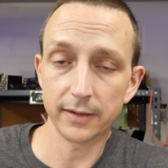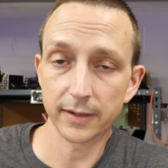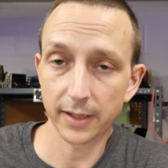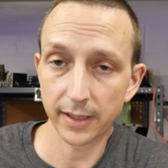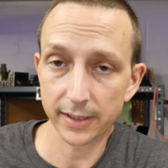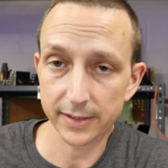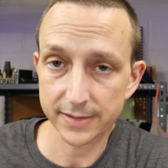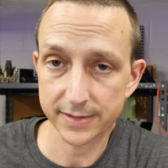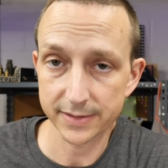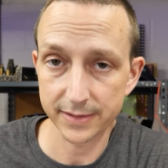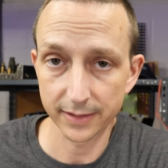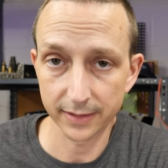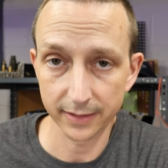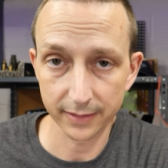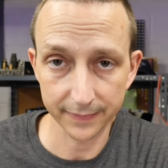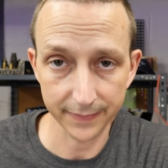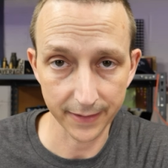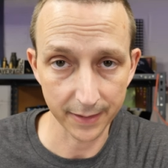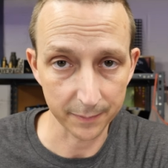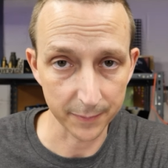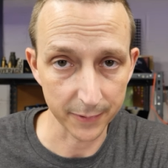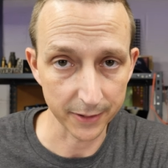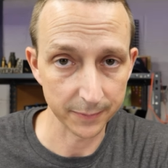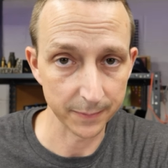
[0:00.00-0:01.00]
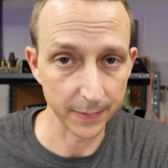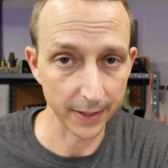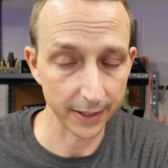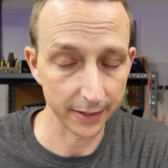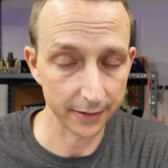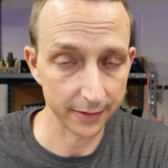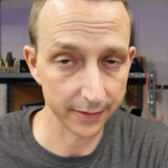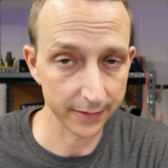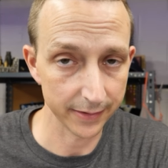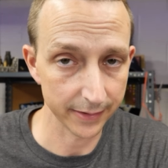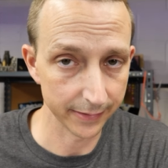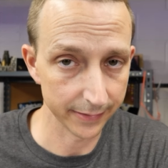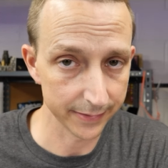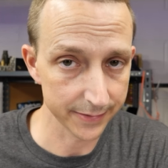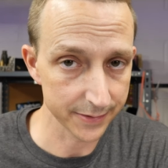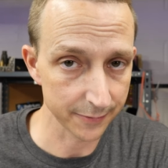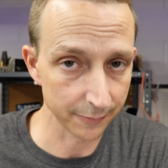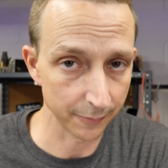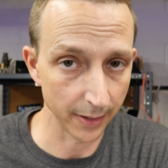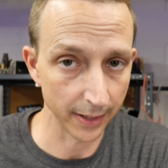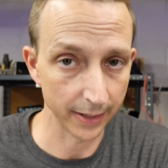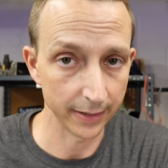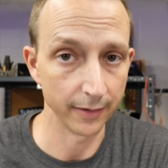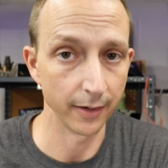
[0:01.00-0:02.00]
of nice seeing that Big Battery is
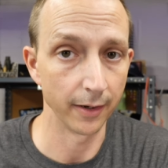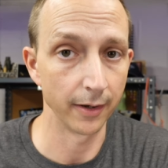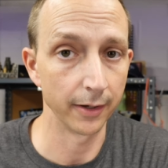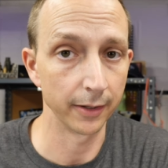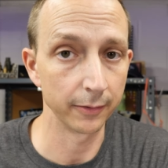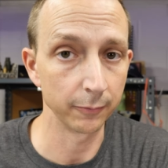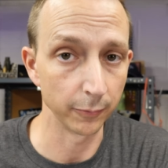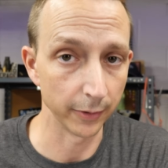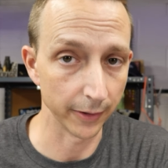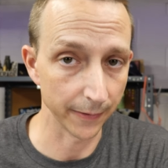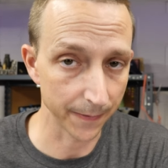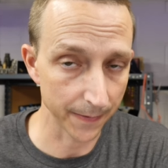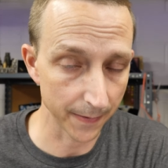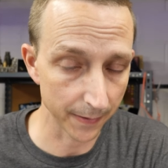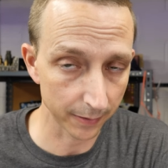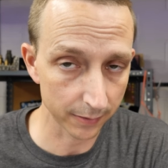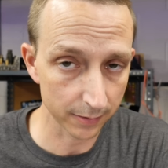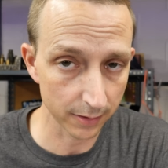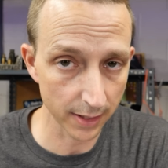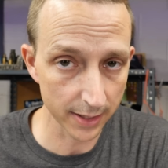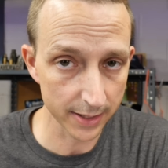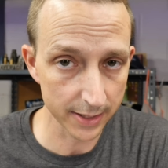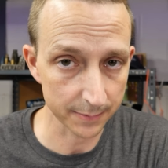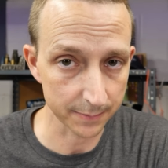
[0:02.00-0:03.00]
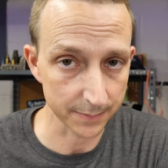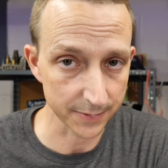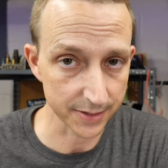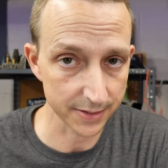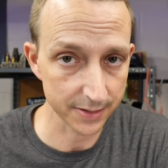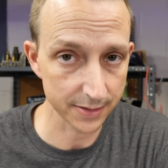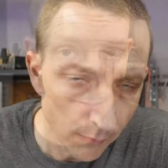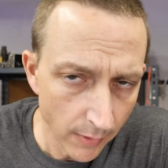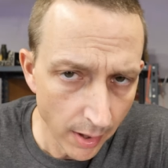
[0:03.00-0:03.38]
right on with their claims.